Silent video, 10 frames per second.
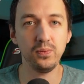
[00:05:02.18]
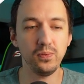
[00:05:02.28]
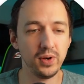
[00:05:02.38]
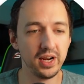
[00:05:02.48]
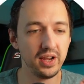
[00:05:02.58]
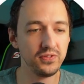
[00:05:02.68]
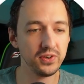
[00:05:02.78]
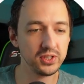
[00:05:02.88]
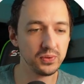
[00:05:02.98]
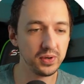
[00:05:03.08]
When I
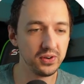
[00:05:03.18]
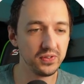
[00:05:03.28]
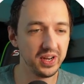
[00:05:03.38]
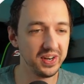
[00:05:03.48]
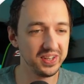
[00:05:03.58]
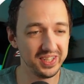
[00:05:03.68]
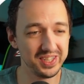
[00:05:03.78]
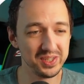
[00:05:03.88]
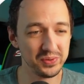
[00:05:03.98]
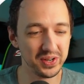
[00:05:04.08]
first went over here,
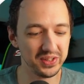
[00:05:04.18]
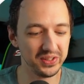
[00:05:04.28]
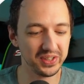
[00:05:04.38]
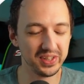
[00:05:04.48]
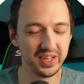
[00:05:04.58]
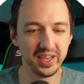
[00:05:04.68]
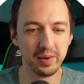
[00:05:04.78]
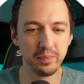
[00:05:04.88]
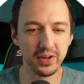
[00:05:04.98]
this is what it looked like,